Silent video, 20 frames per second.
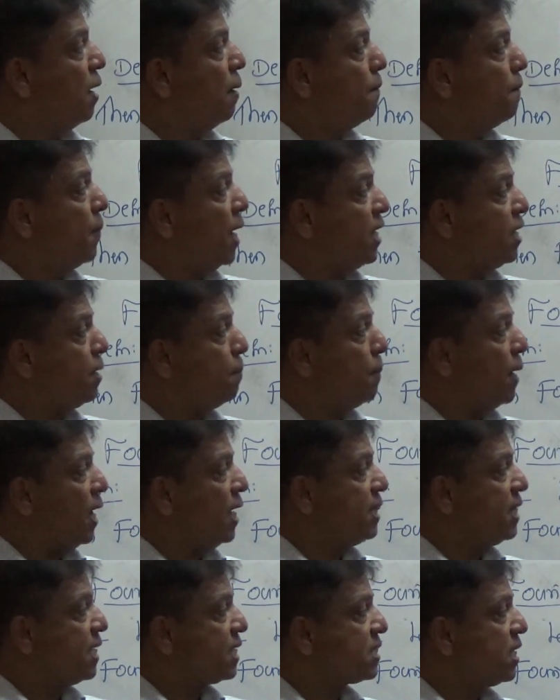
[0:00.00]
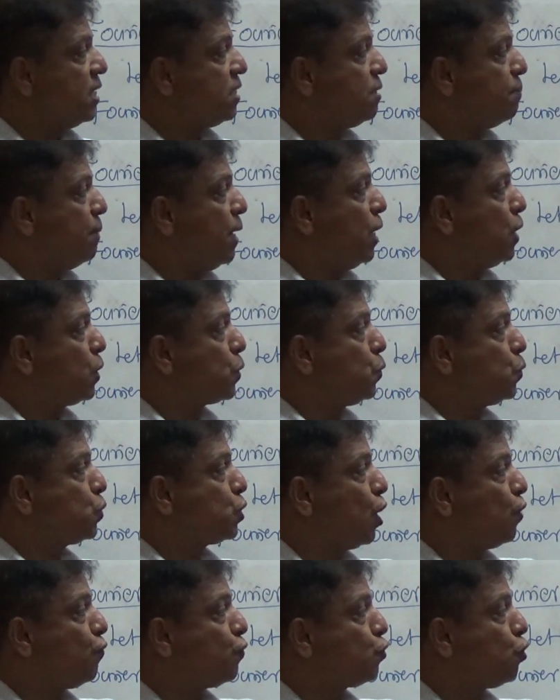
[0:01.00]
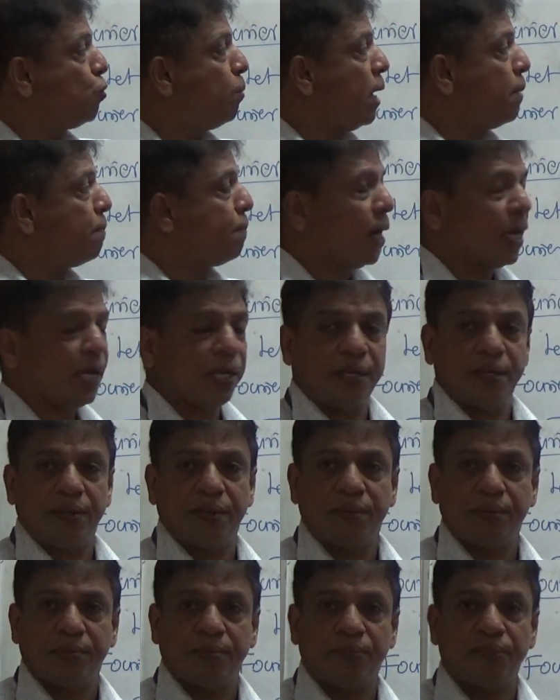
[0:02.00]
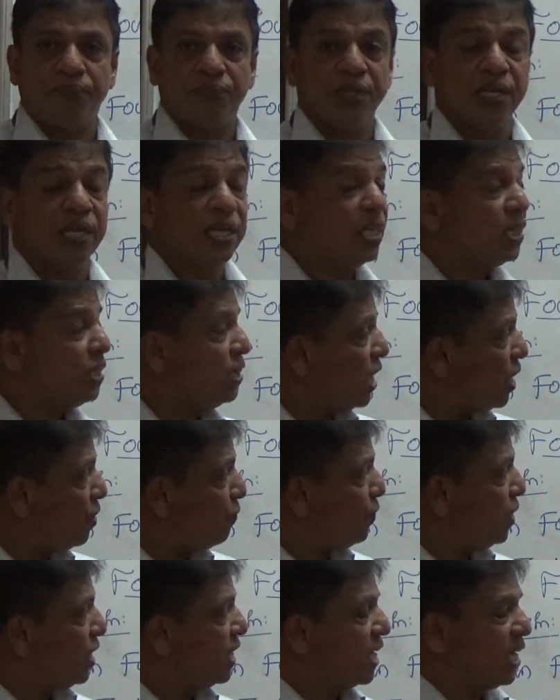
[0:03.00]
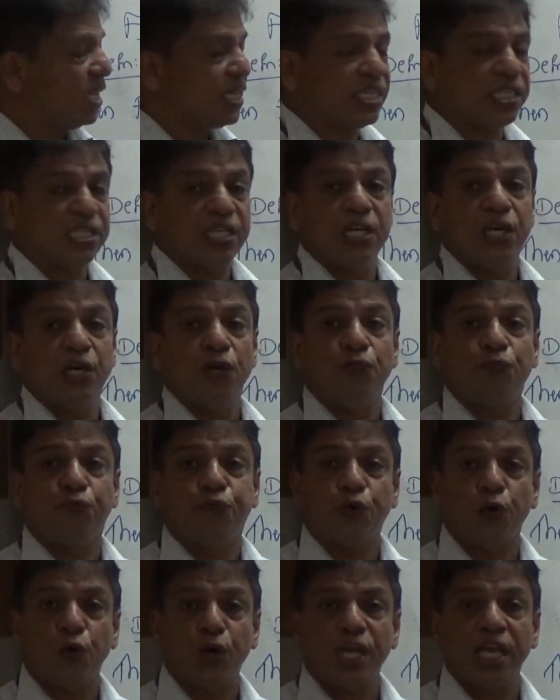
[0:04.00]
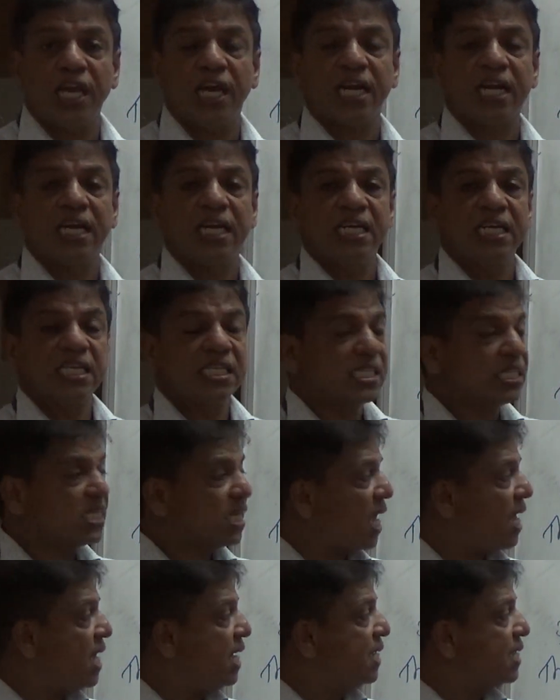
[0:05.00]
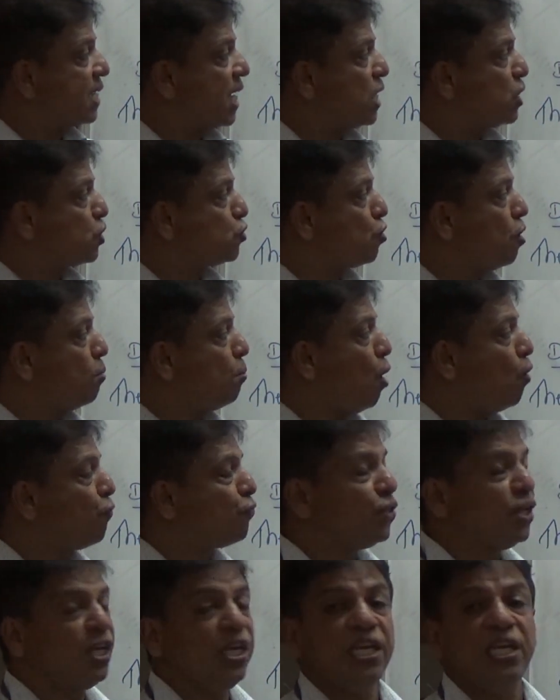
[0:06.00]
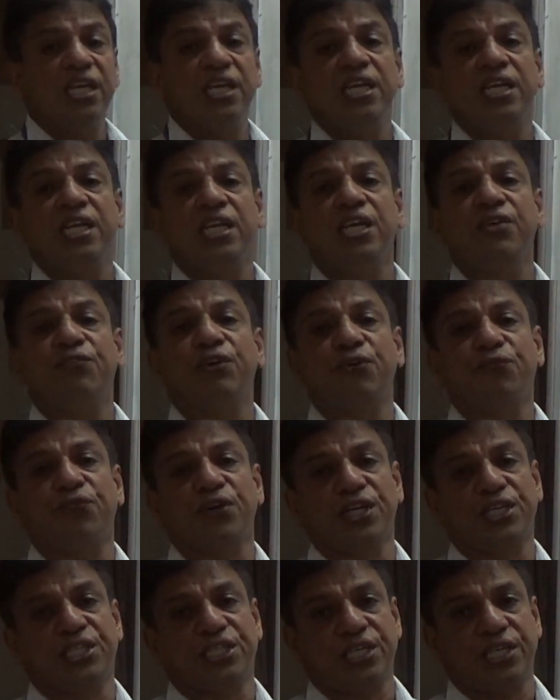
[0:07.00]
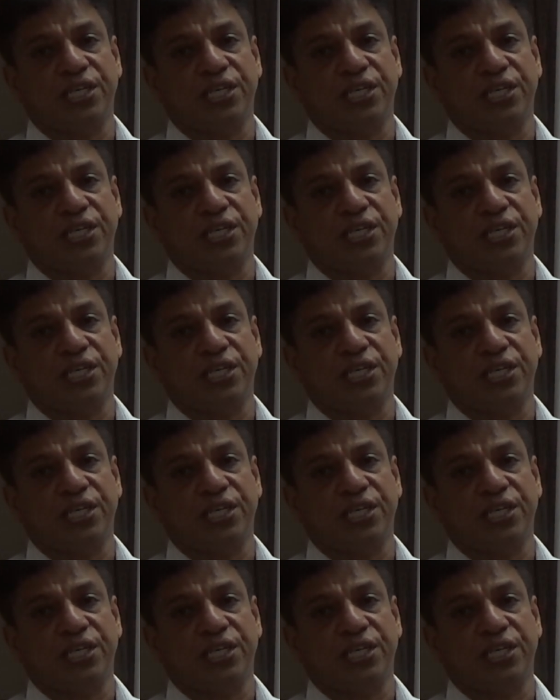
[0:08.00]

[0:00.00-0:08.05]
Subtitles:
multiply the result by root of 2 by pi. Then we get Fourier sine transform of the given function.